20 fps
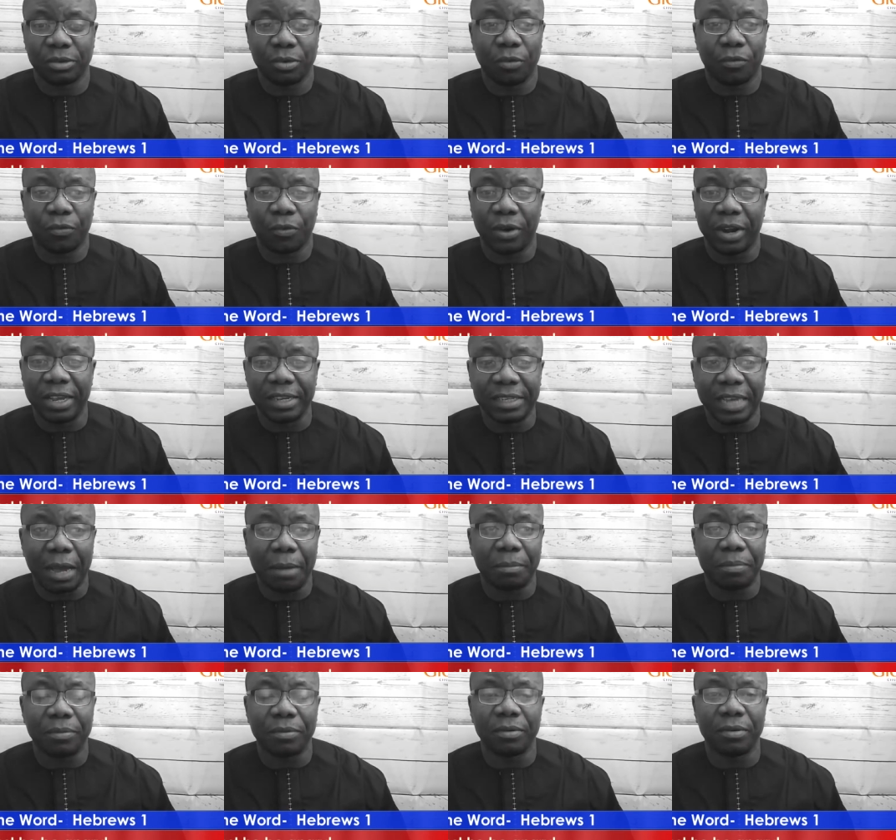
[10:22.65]
So, for
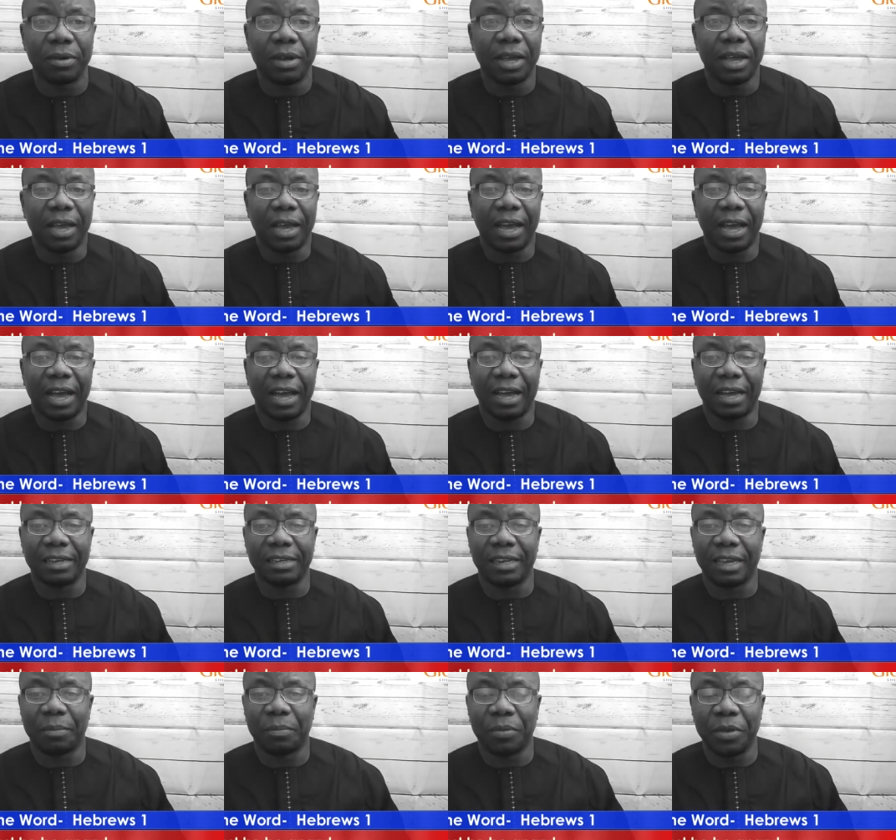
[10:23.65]
example, uh,
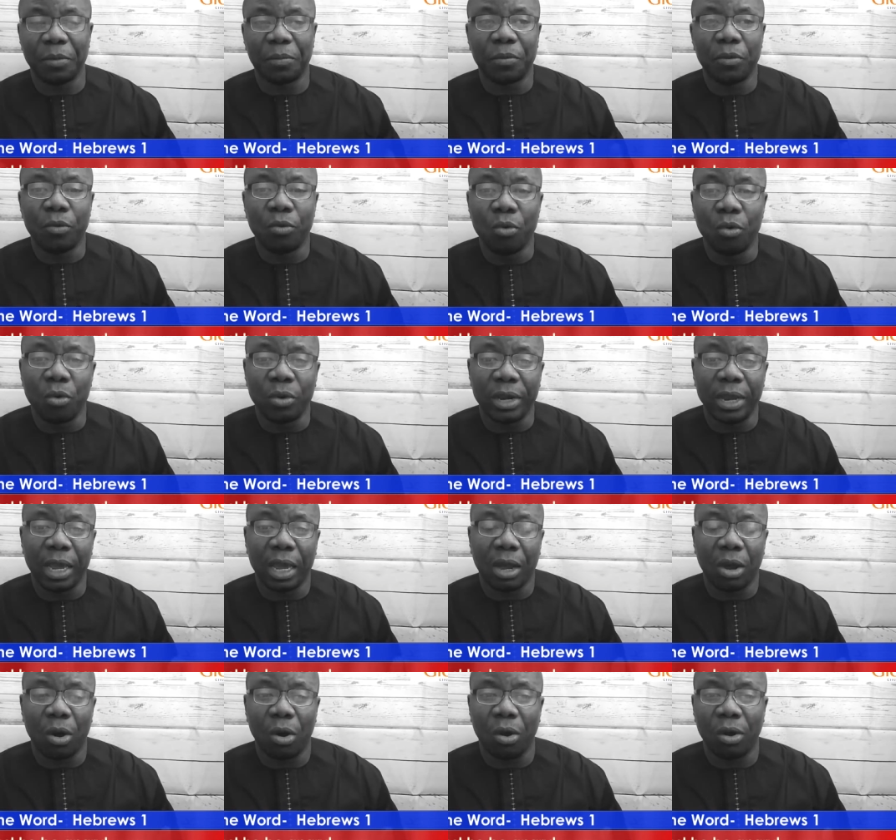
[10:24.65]
there are people who they
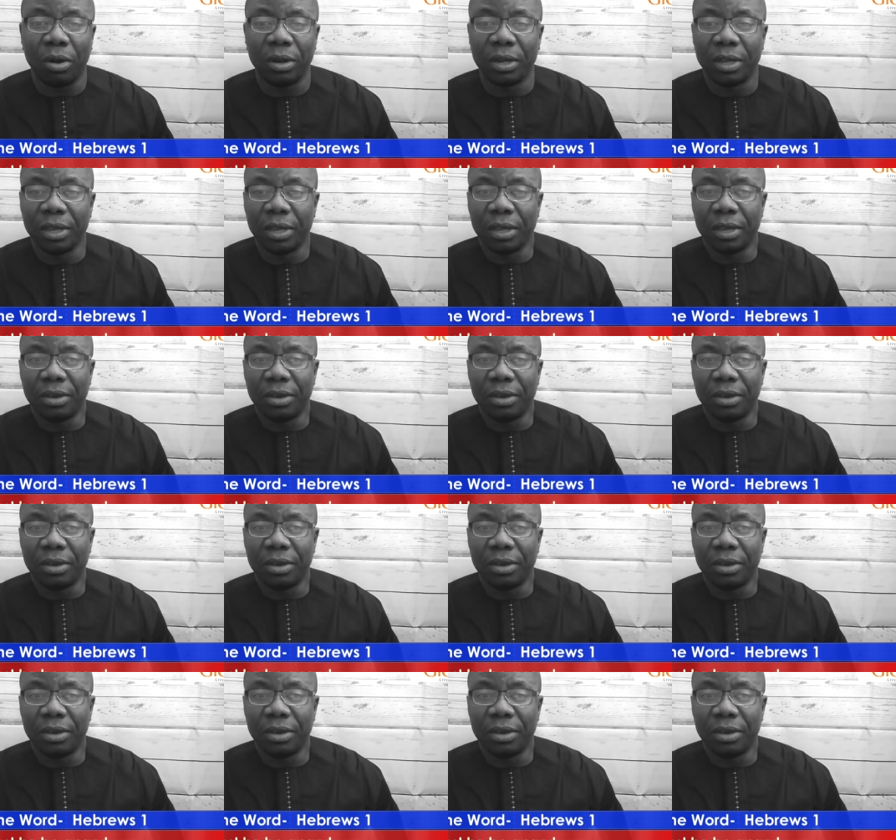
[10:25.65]
call